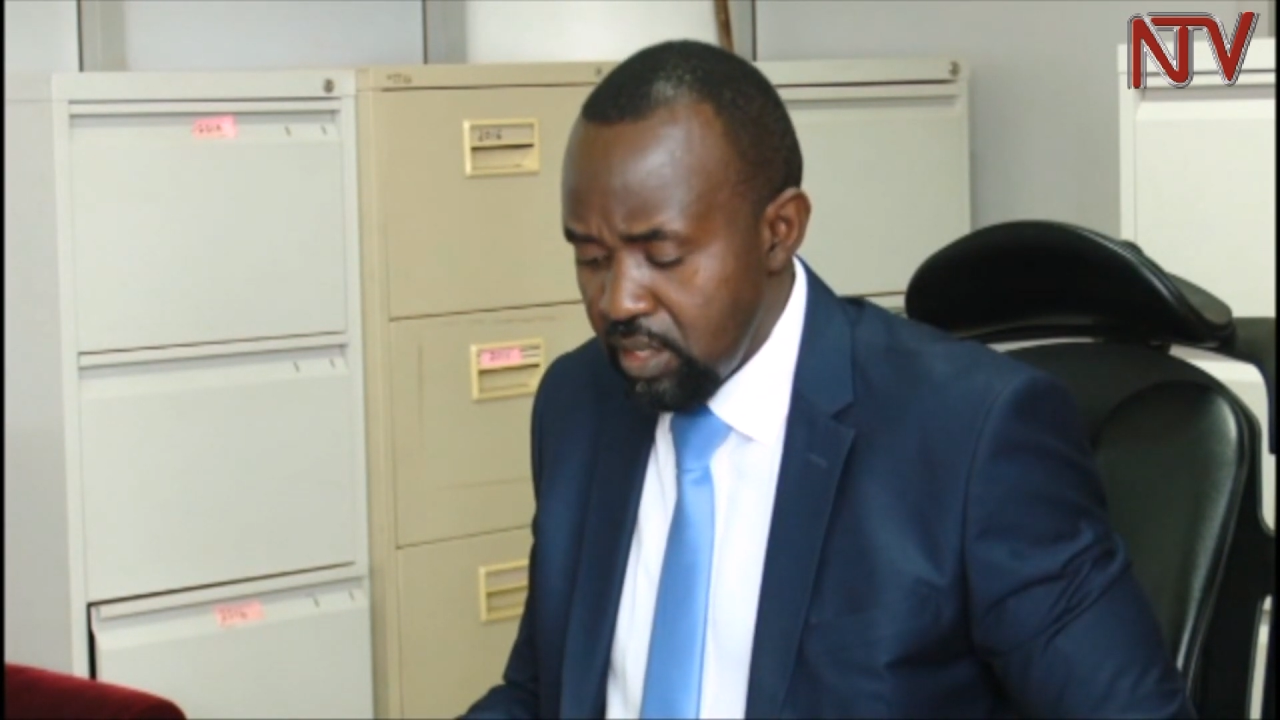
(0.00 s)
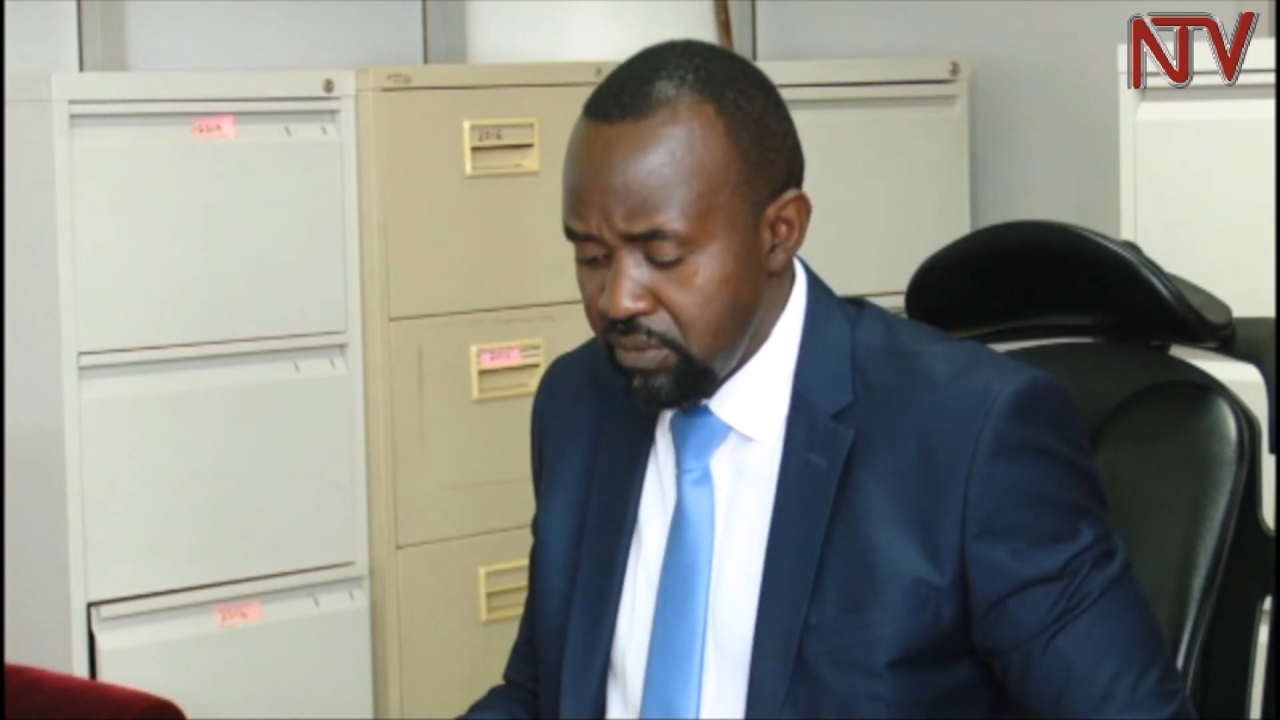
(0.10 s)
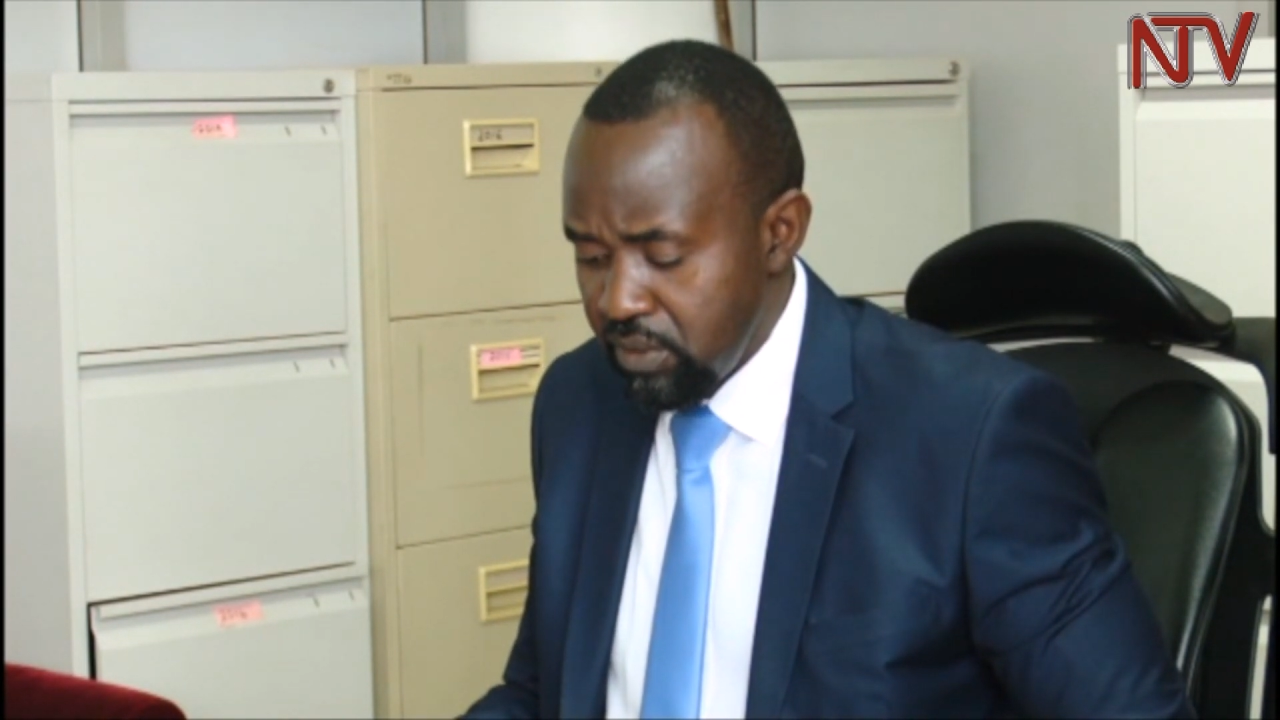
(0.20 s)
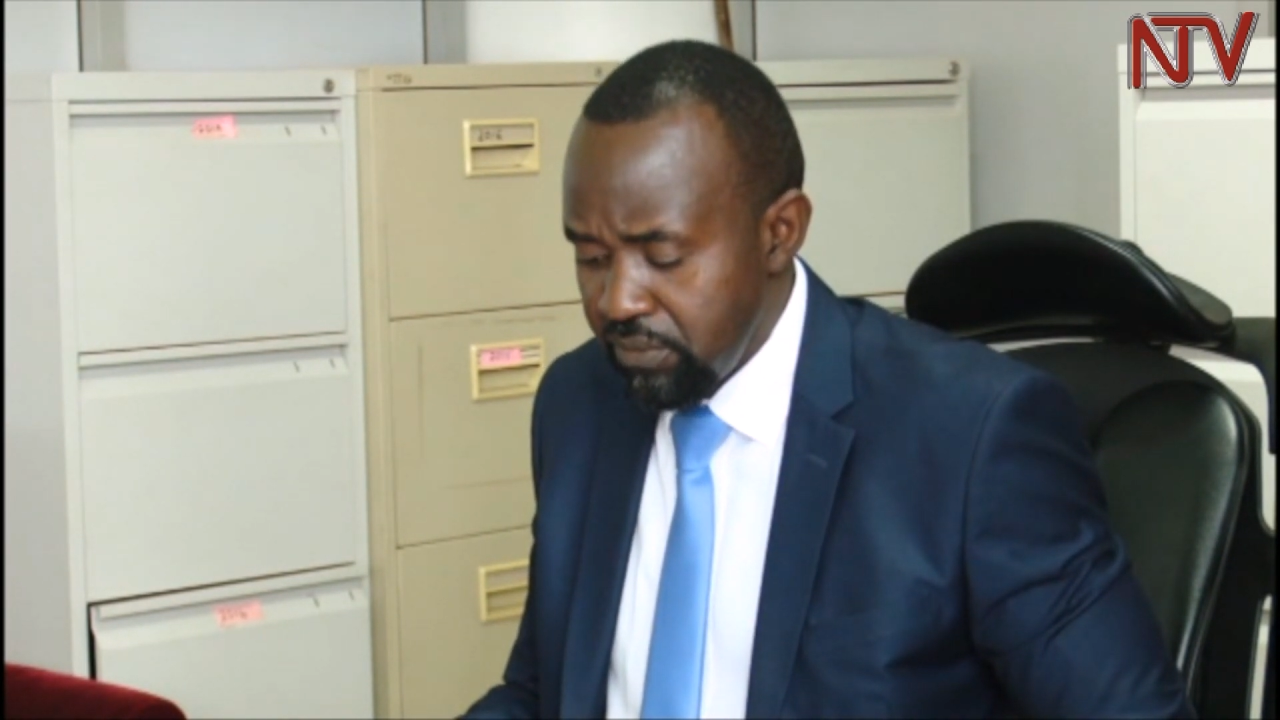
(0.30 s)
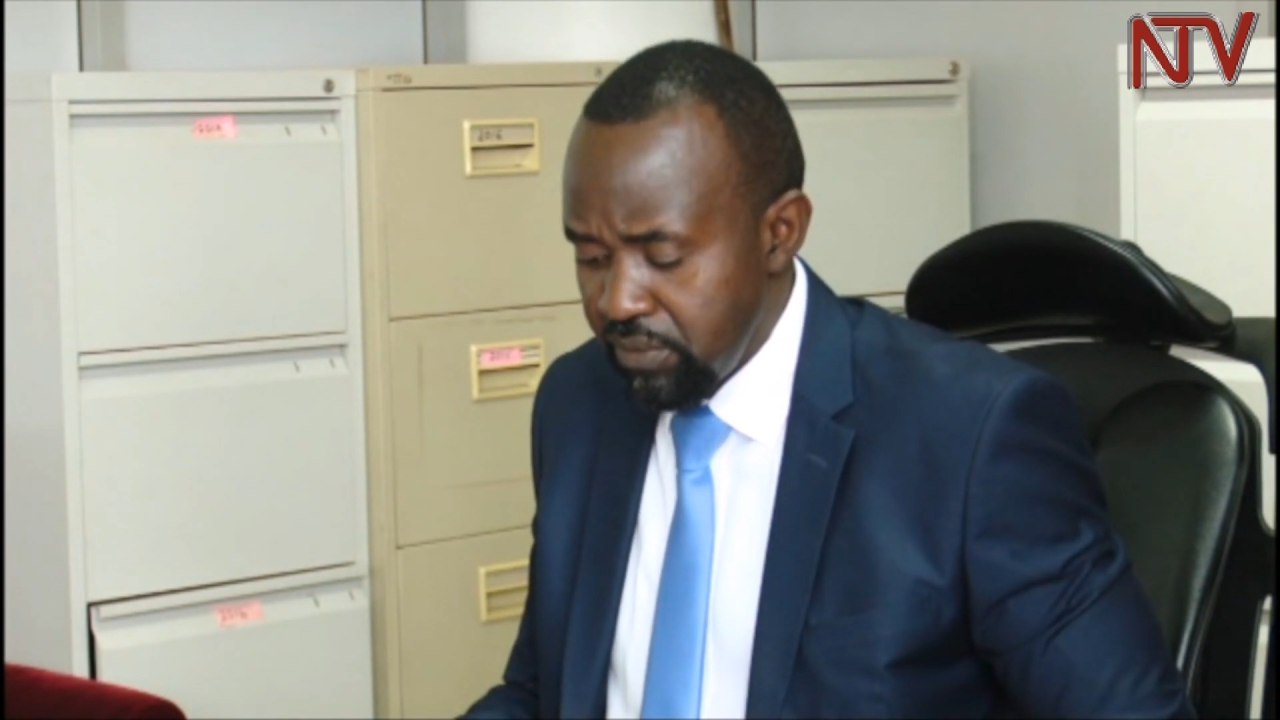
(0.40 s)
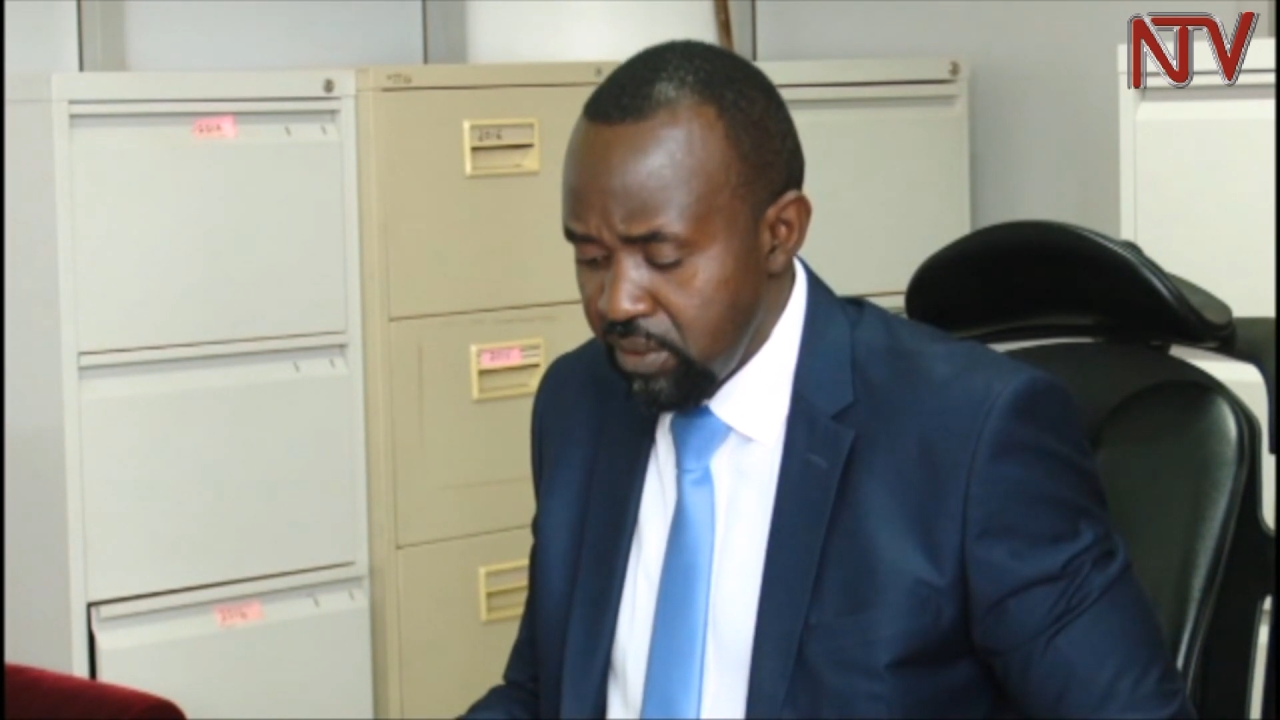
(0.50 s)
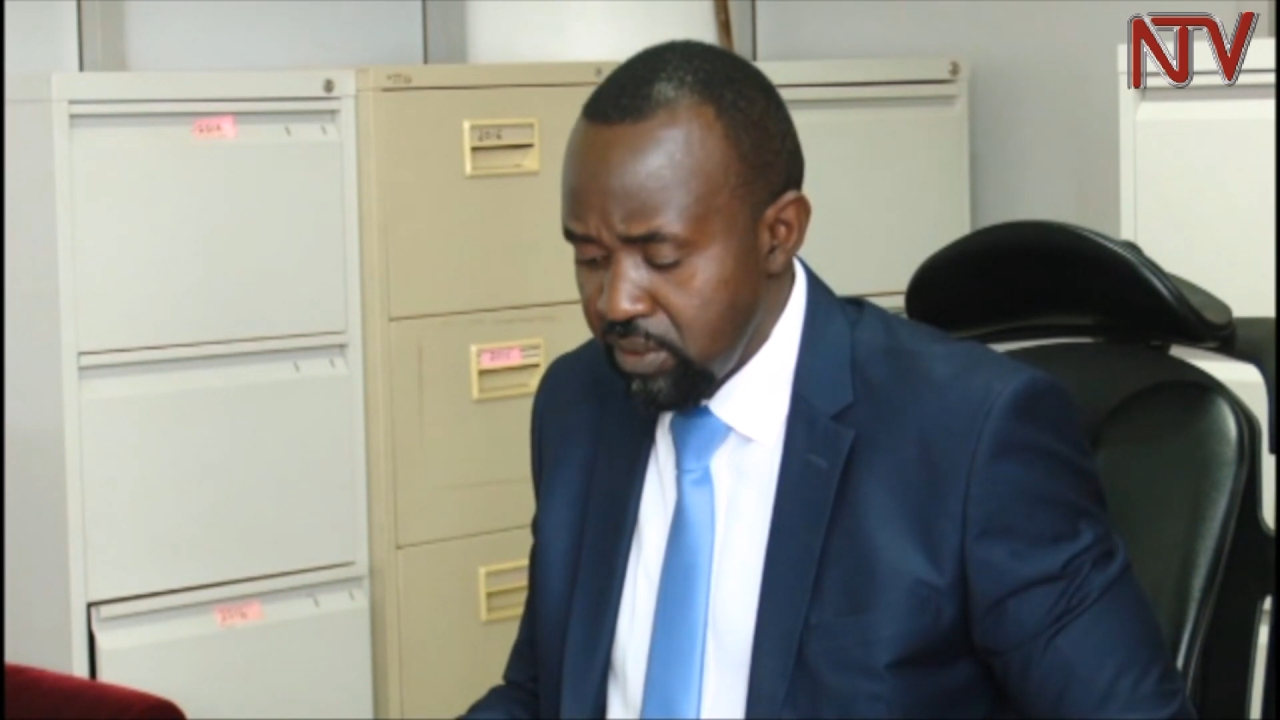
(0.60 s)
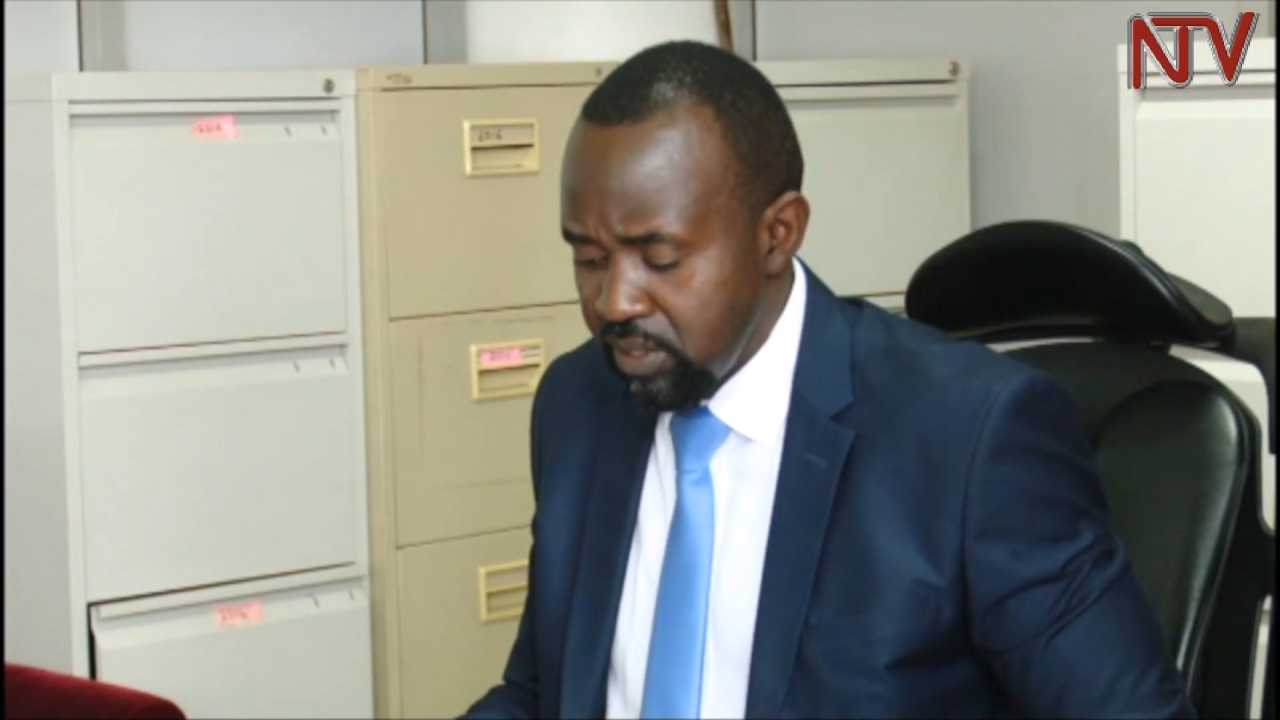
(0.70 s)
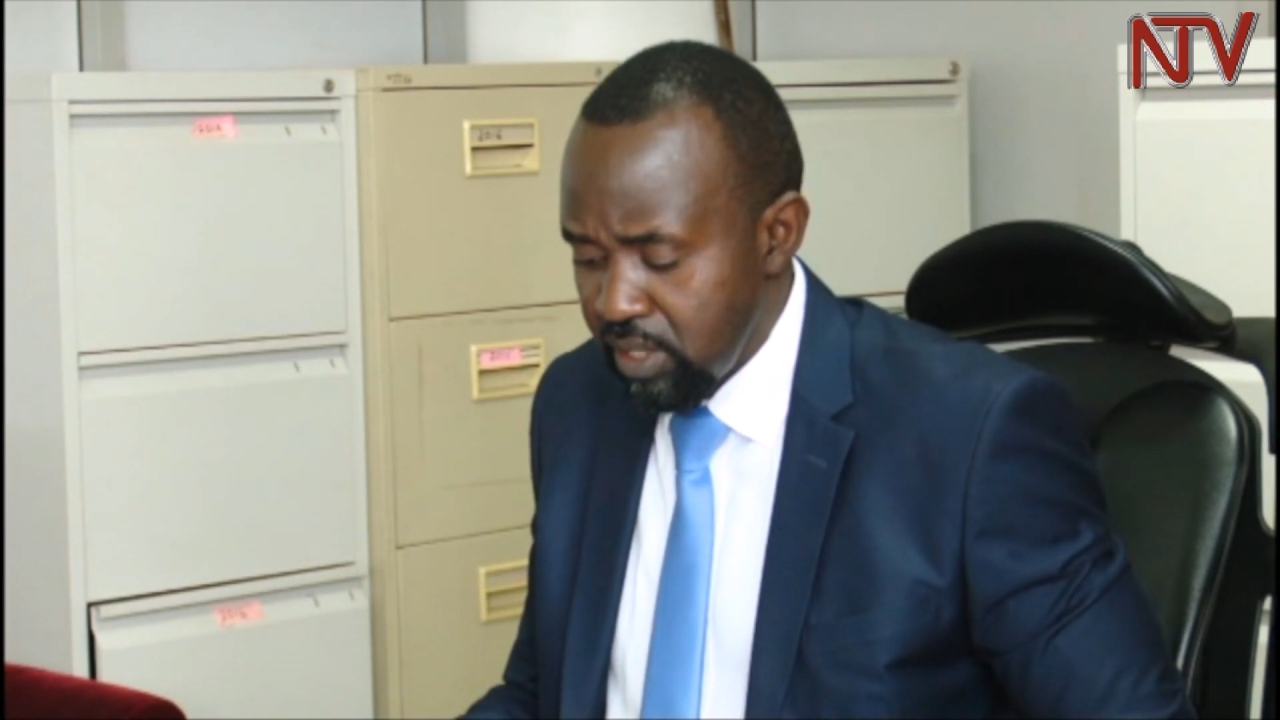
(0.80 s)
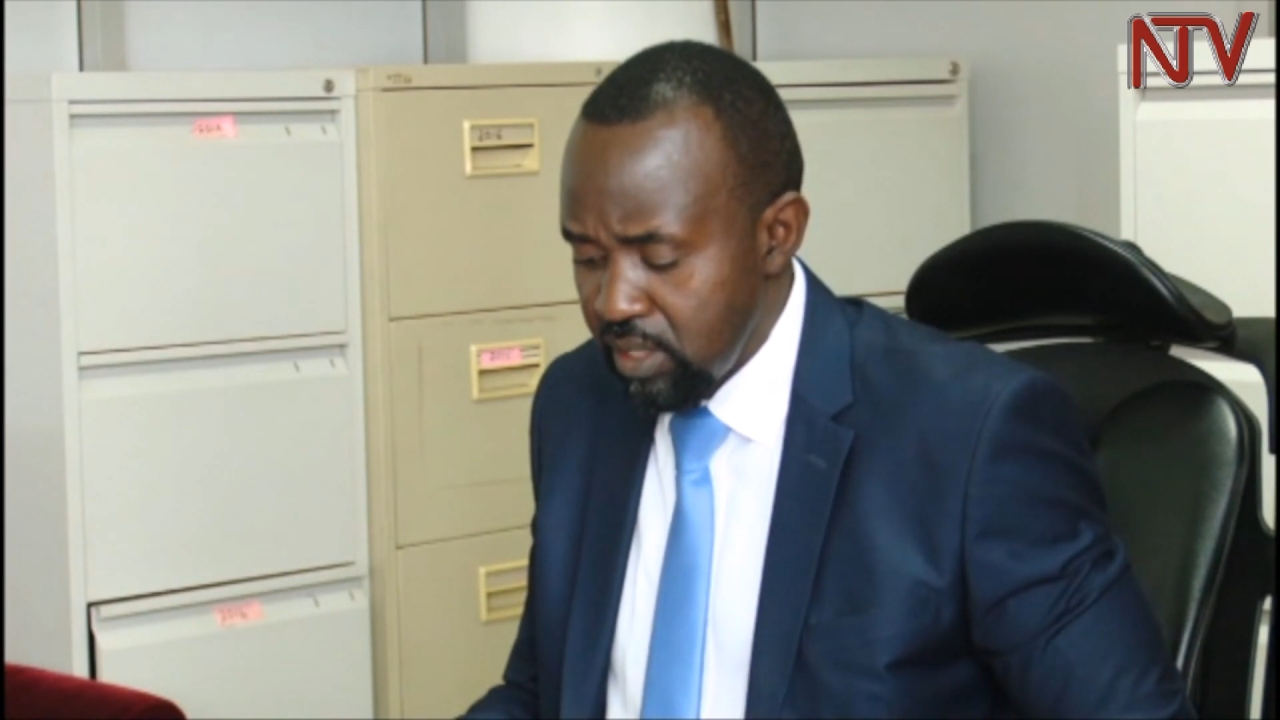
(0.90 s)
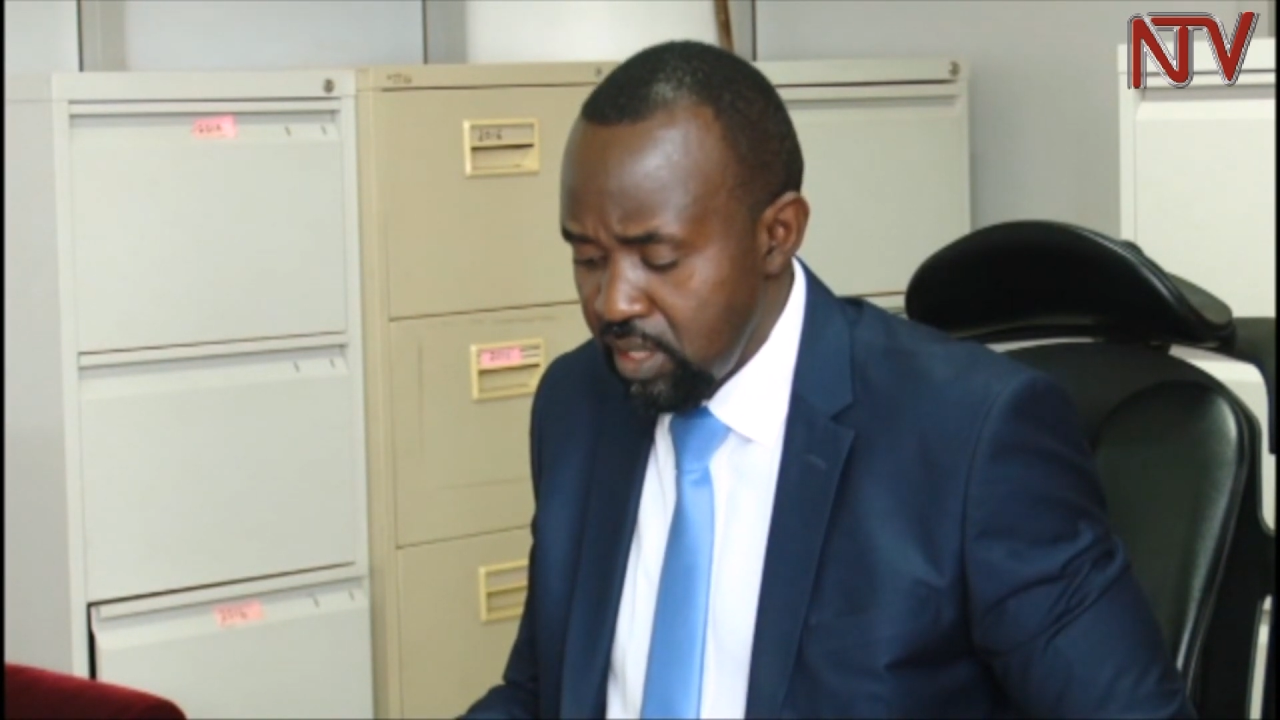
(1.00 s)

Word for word: have not found such